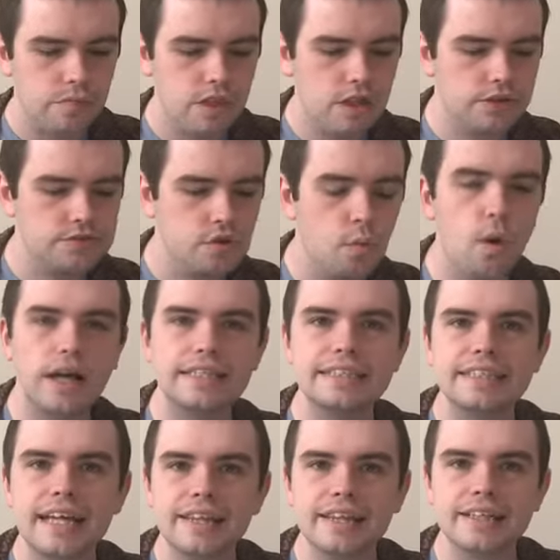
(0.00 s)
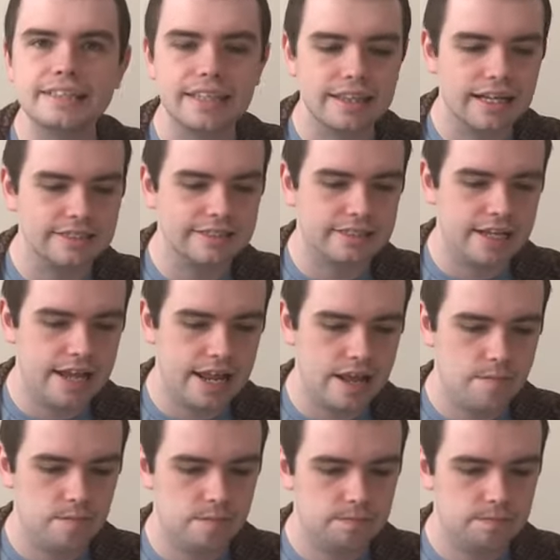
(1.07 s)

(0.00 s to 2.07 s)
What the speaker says: So what is Stanley's last name?